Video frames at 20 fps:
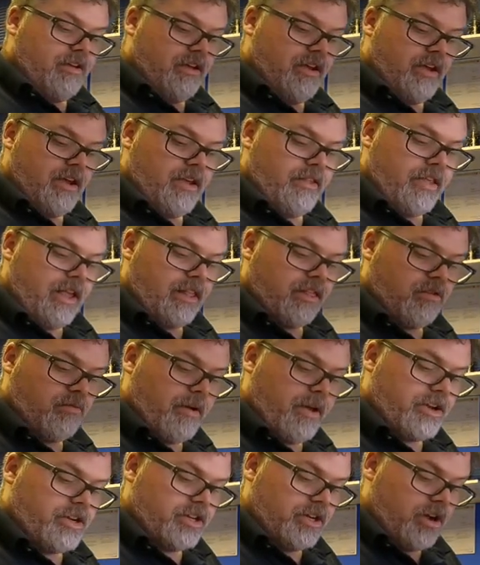and that's the
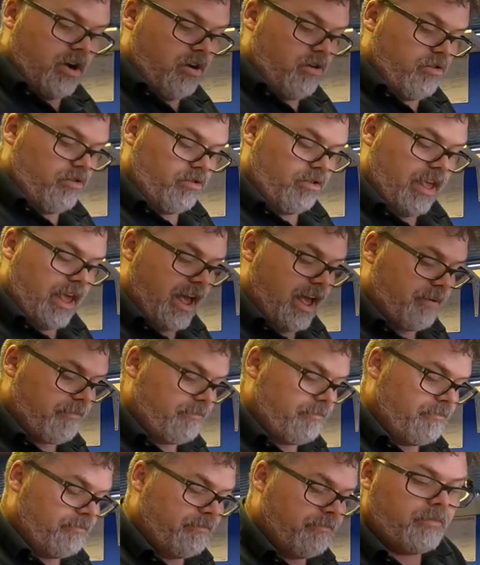way she goes,
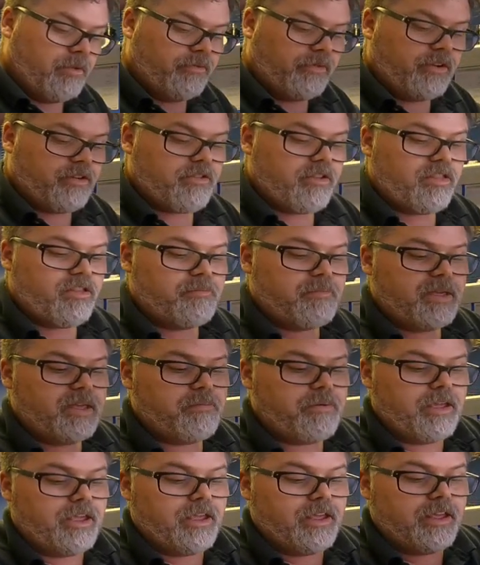Captain. Oh, there's another B
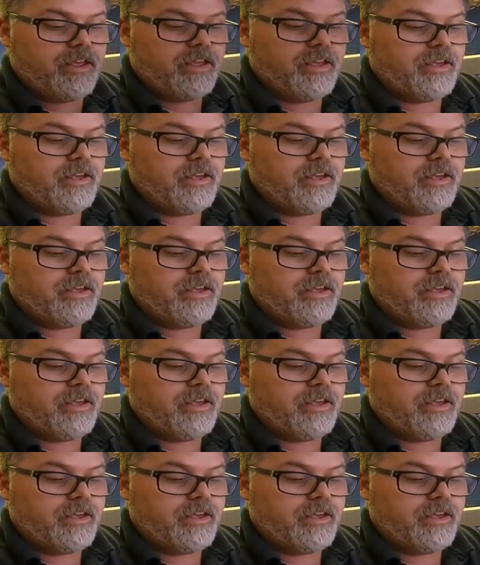B.